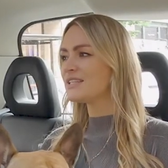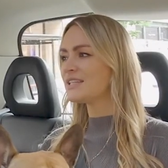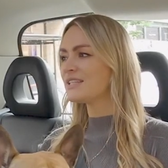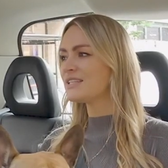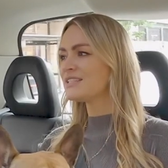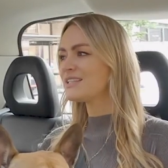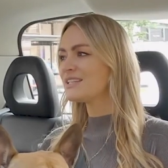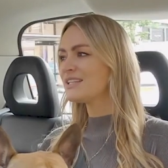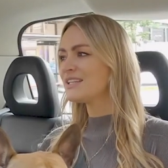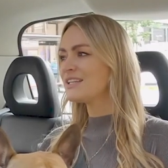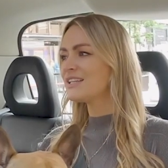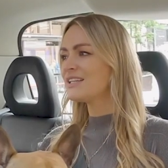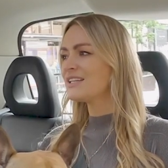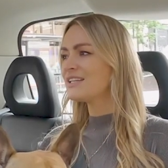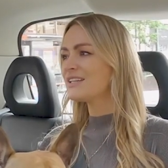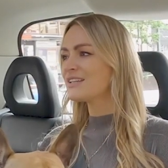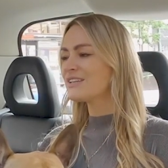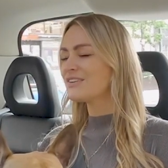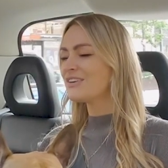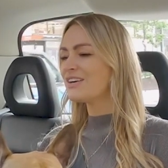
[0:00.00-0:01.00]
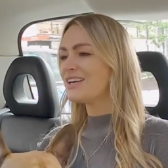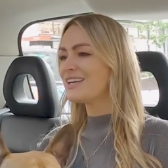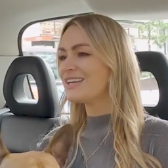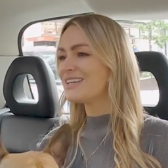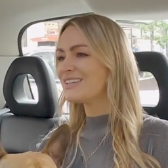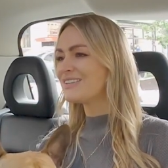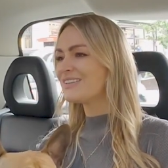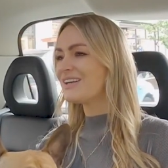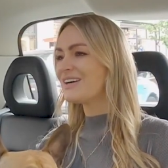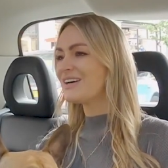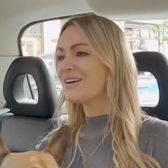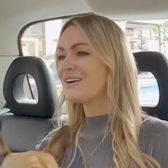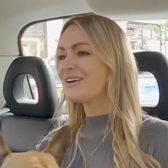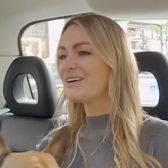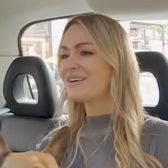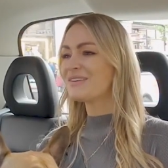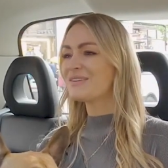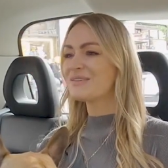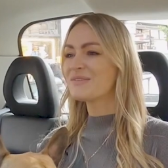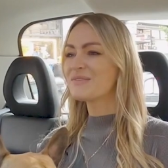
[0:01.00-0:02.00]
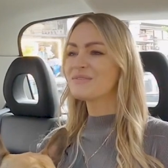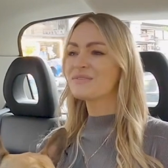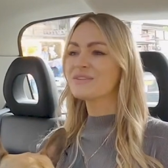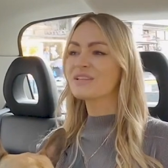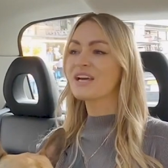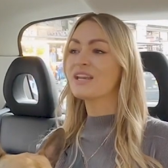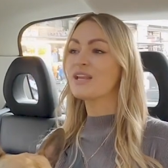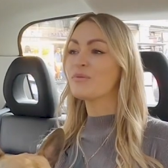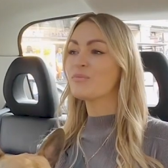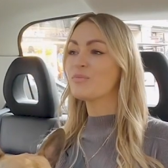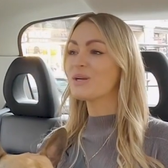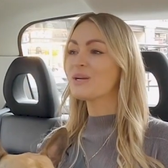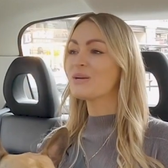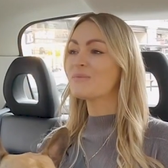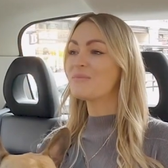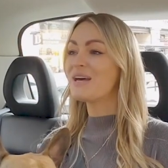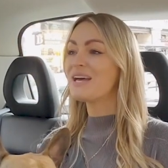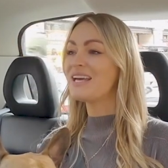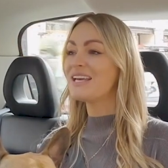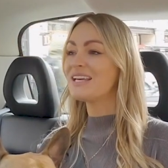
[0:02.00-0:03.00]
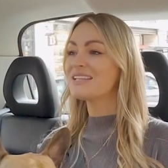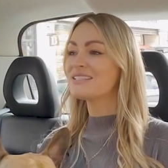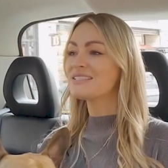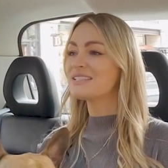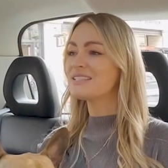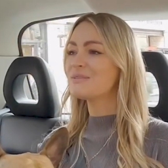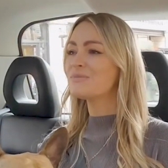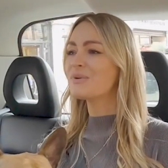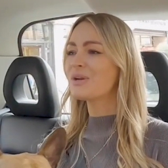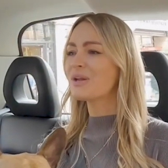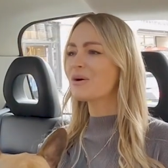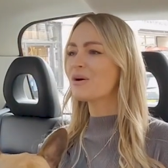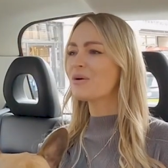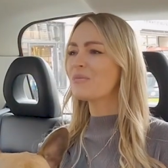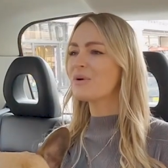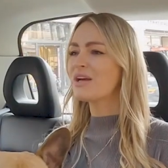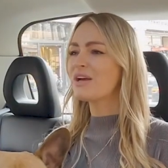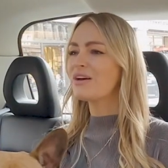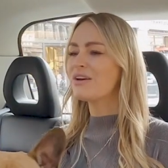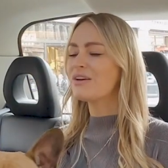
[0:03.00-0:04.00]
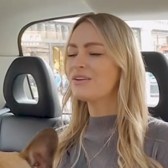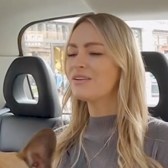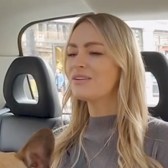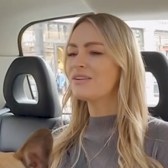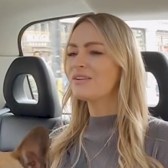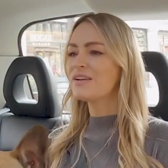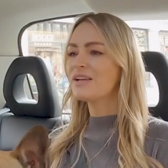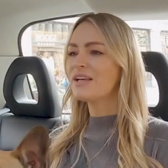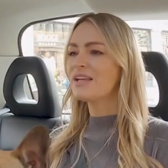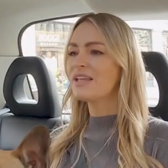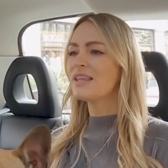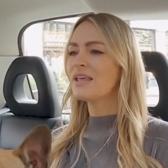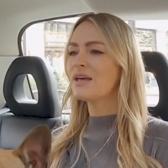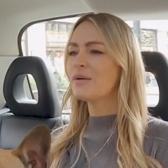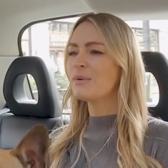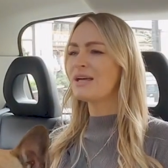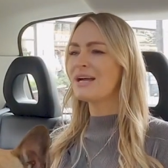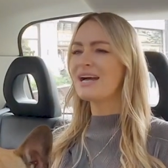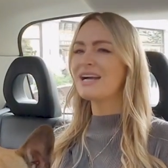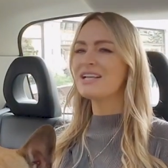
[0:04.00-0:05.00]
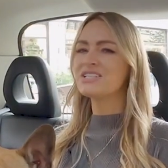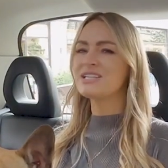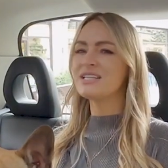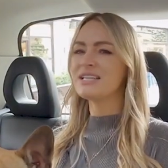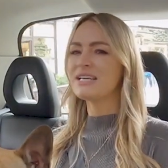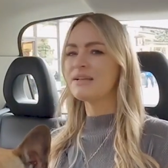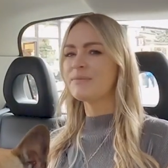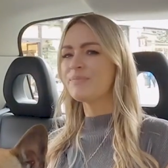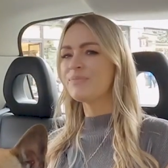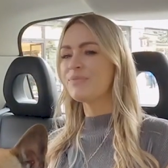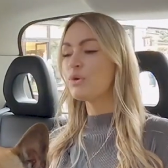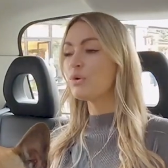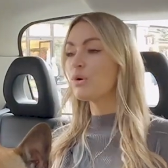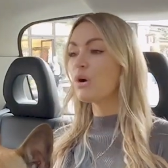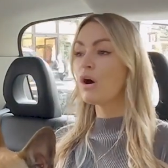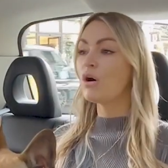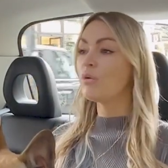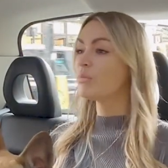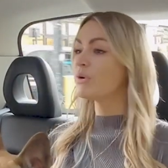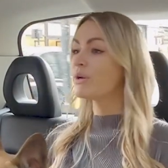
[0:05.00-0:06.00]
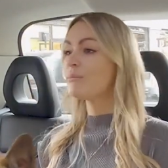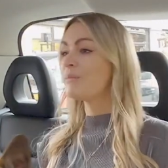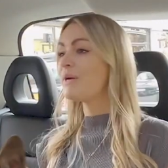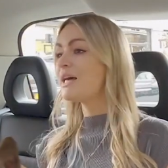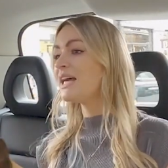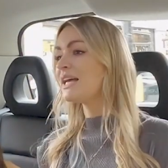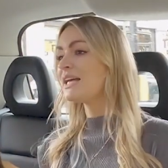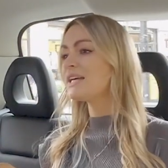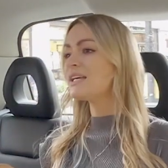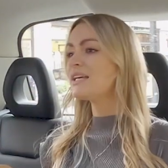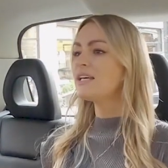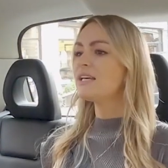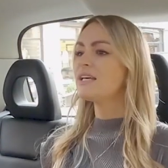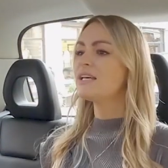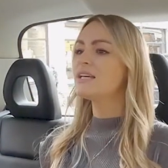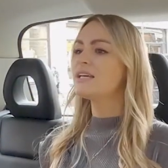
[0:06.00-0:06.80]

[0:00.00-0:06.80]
I said, "Great." Uh, can I bring a mate? Because I didn't want to go on my own. Yeah. And they were like, actually, you can't bring a mate.